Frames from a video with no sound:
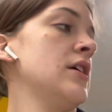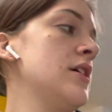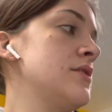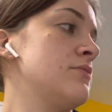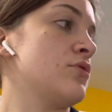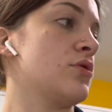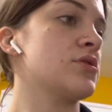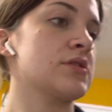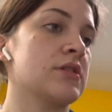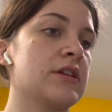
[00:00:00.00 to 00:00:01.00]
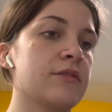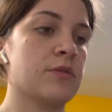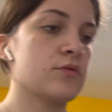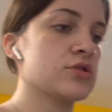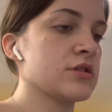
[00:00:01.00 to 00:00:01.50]
and I'm not just going to leave my
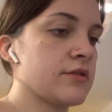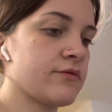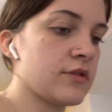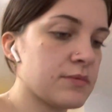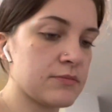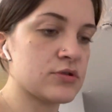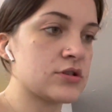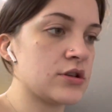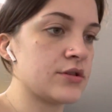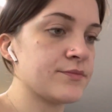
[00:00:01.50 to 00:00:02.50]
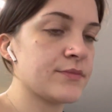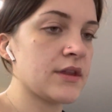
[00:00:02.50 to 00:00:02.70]
washing up for other people to do.